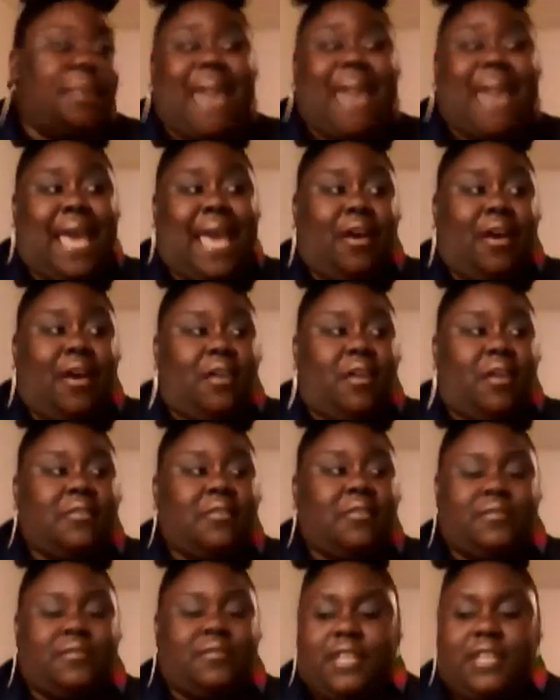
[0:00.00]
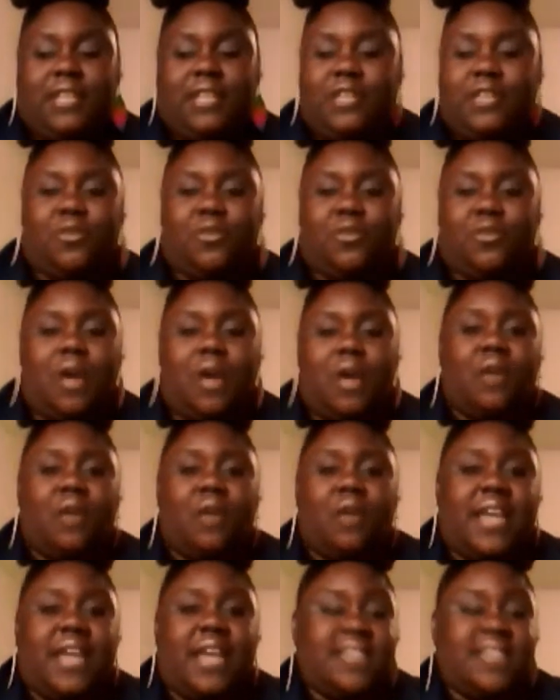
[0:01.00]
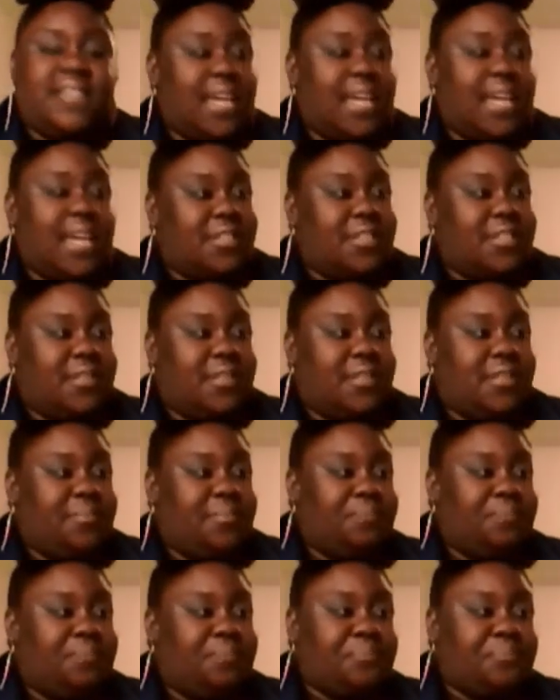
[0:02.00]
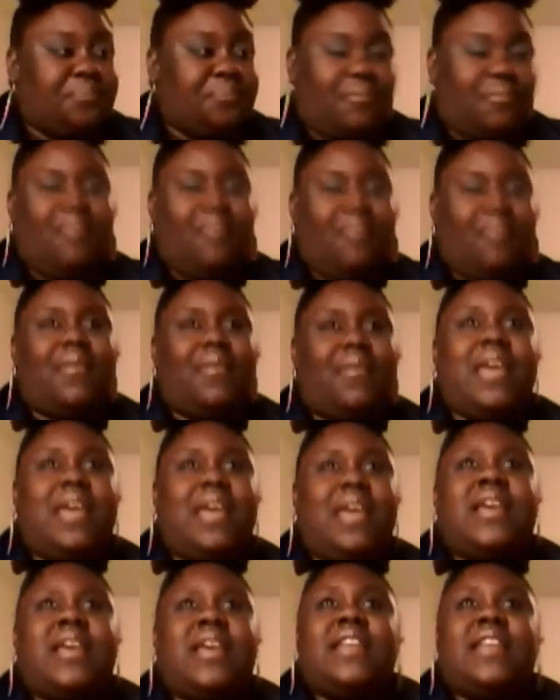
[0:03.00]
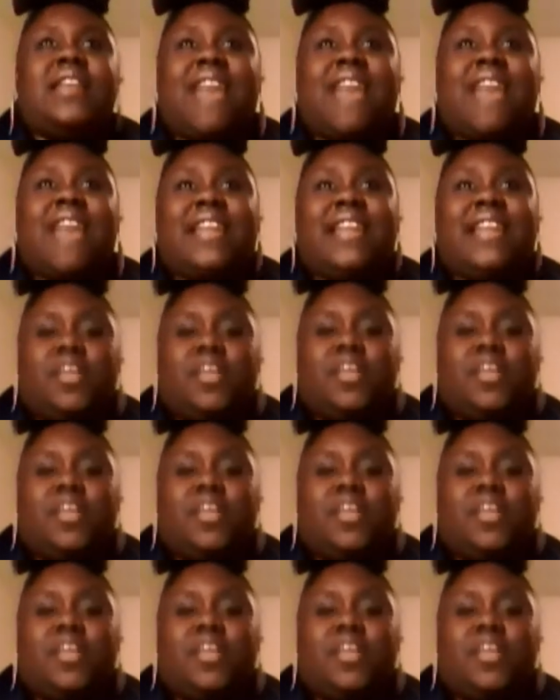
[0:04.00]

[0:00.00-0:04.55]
Bell, the little old ass dancer, they did a